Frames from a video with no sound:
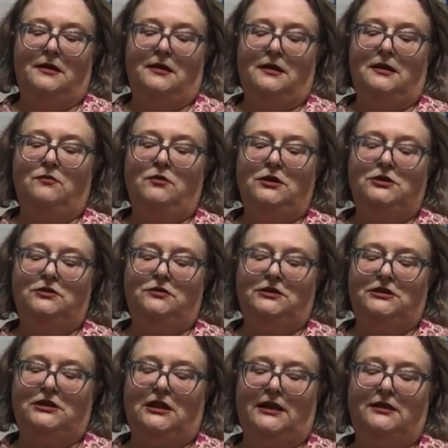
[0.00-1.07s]
And I want to do it
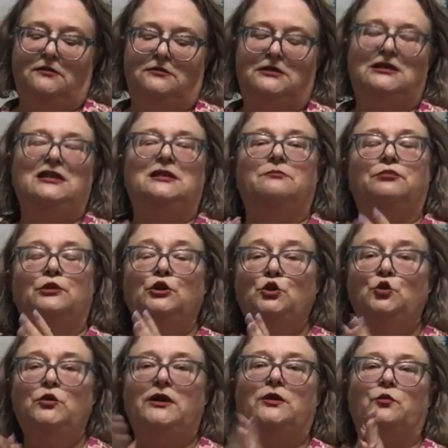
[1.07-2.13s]
until I don't see the
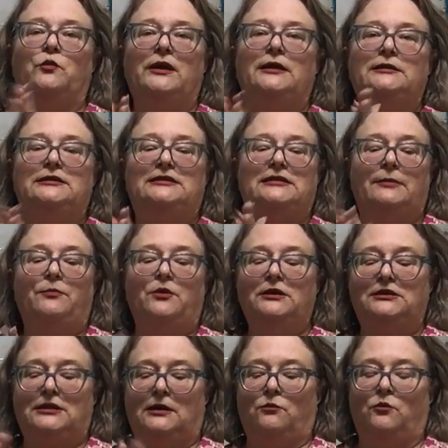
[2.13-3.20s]
blue and the red
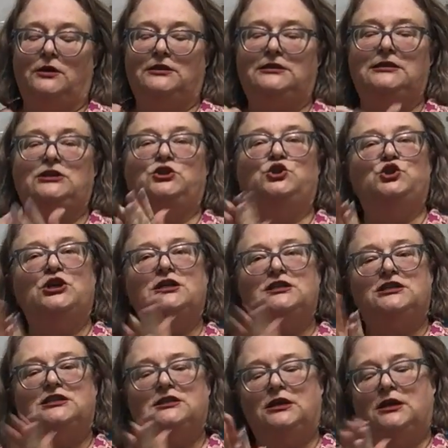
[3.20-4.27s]
separate. I want to see
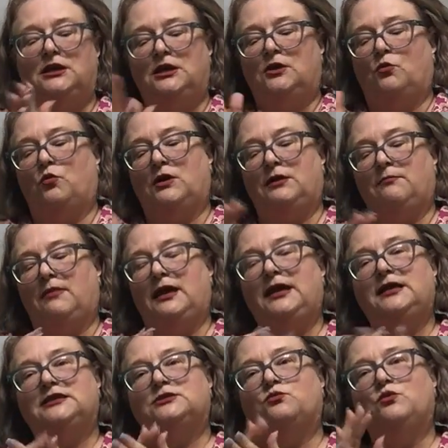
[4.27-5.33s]
just what it
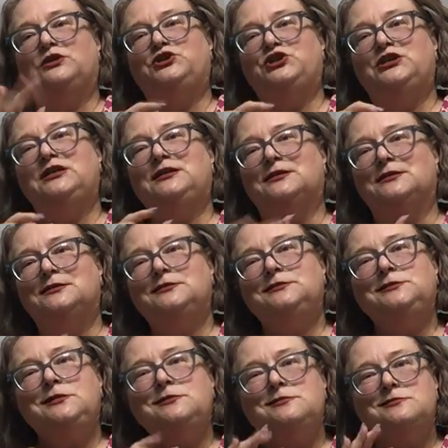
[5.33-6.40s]
makes, which
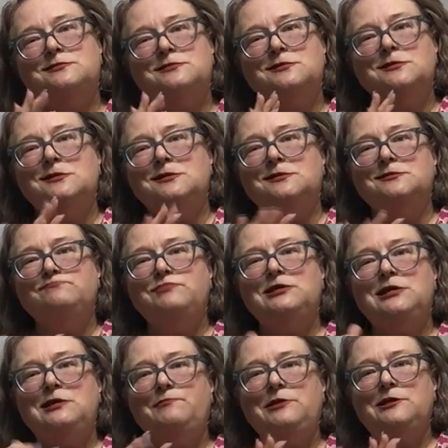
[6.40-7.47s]
is
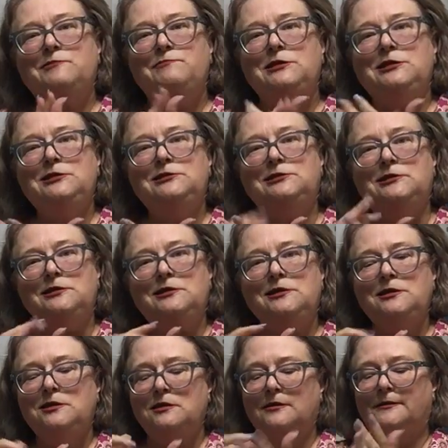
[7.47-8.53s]
becoming amazing.
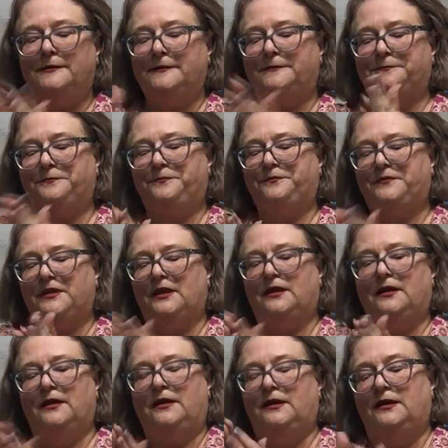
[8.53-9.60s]

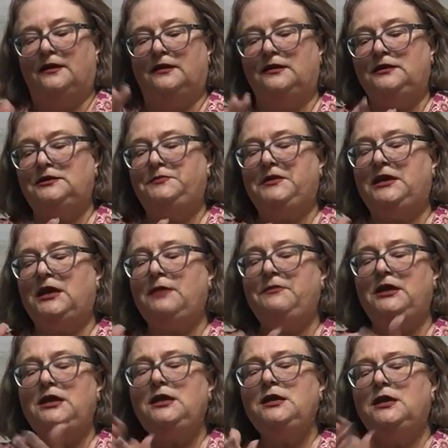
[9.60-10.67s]
It is
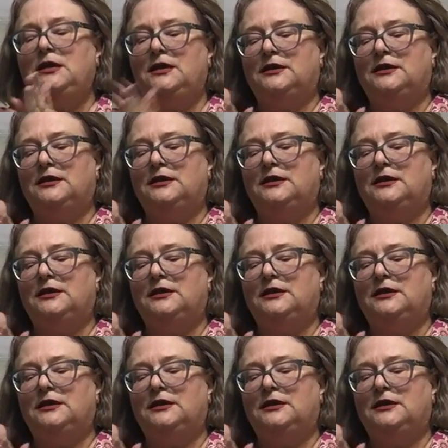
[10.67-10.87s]
becoming